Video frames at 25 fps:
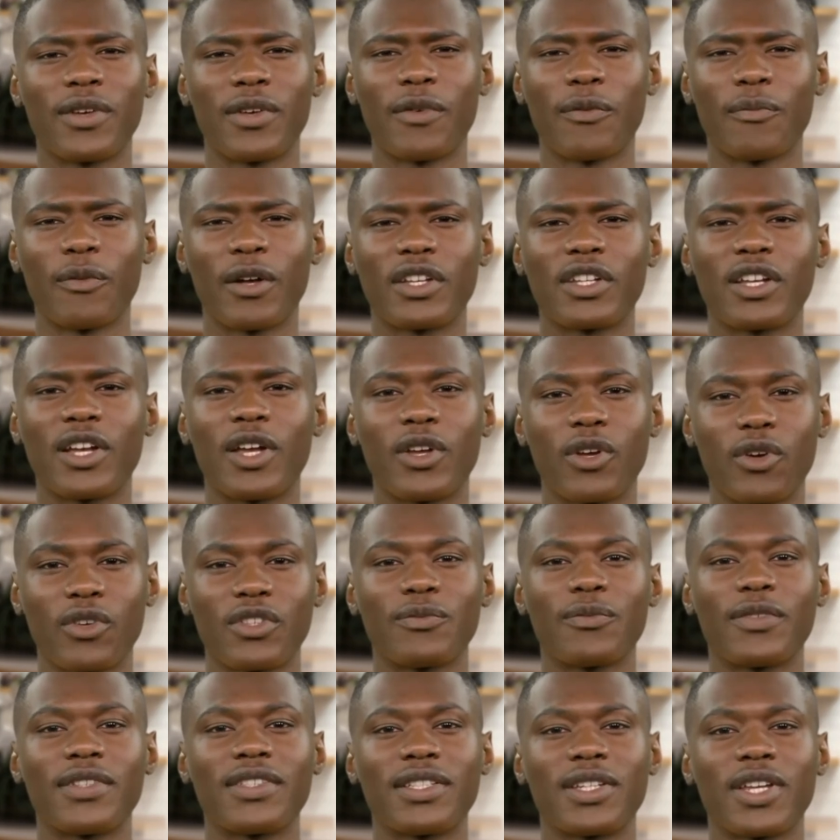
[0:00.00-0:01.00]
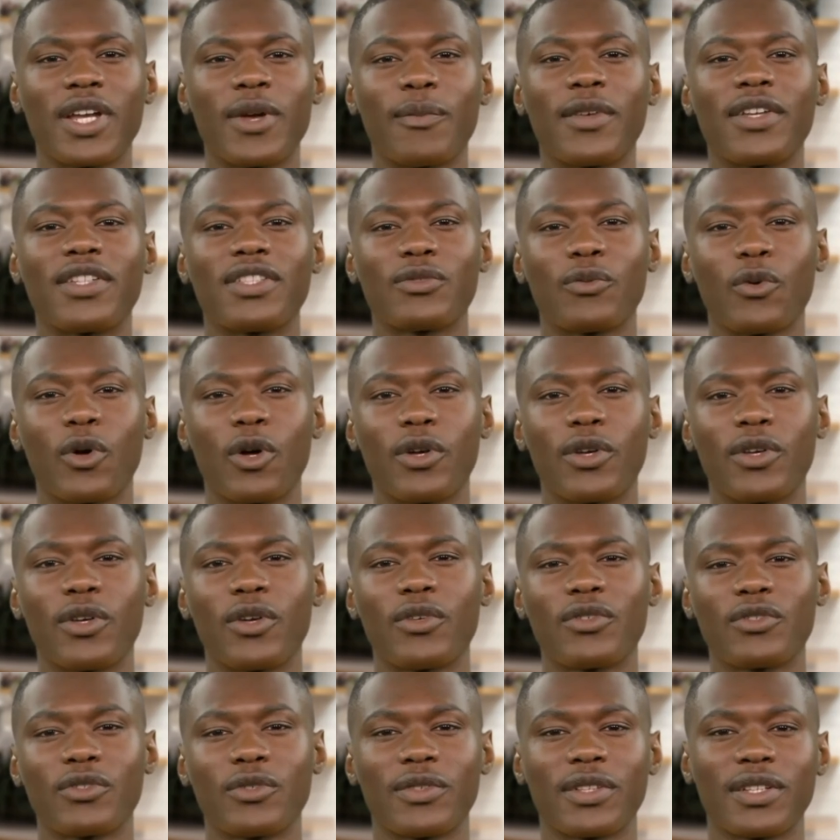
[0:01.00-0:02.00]
Materials must not be swung
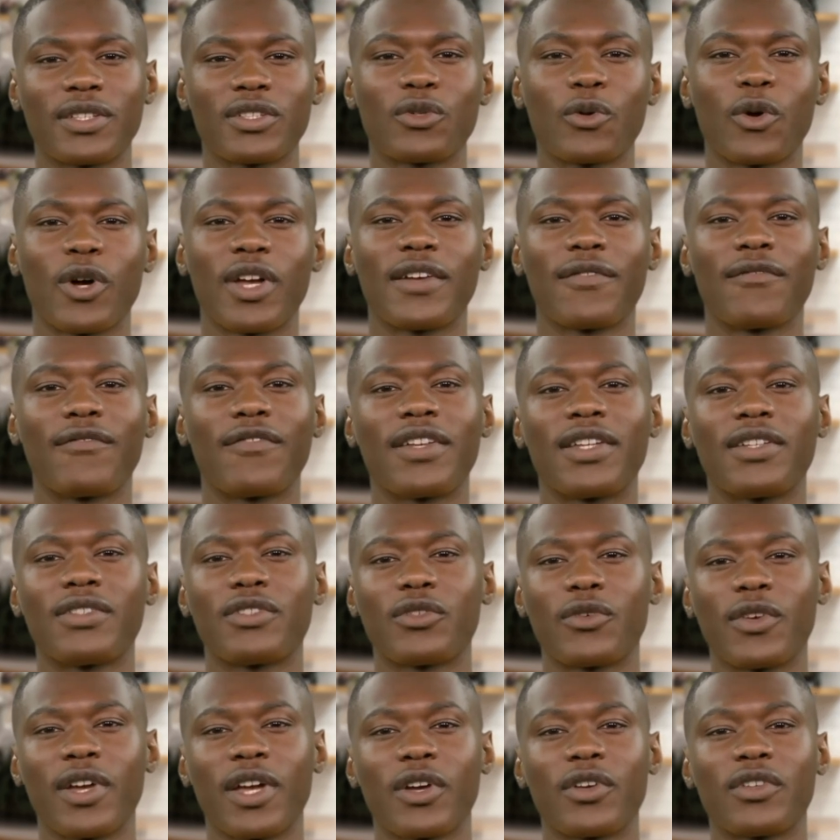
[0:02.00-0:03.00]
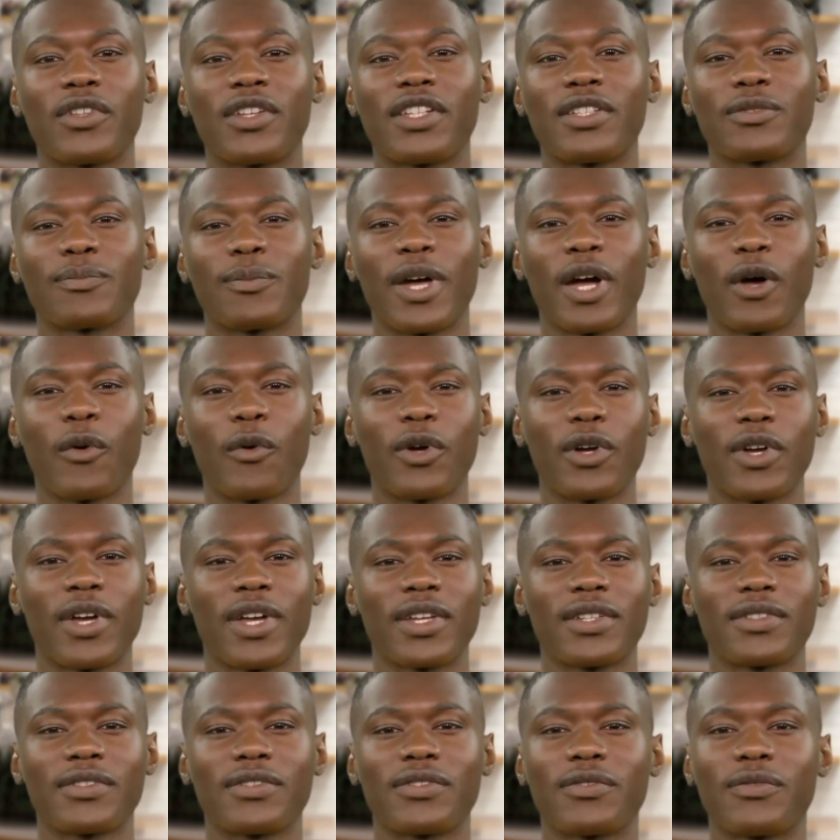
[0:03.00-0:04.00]
closer than 20 feet to energized power
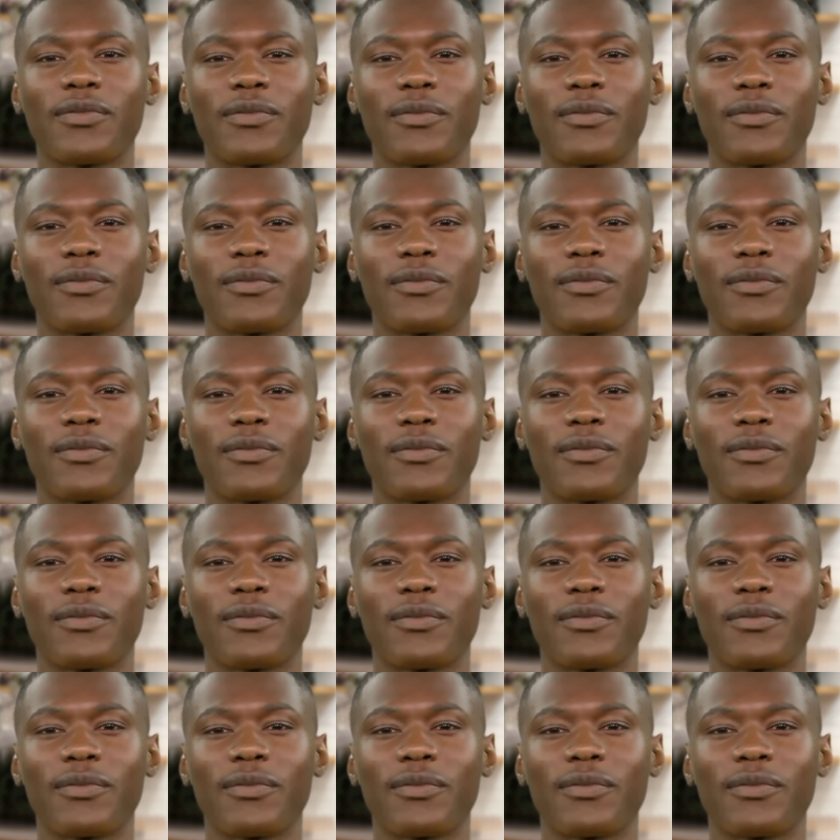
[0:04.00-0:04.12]
lines.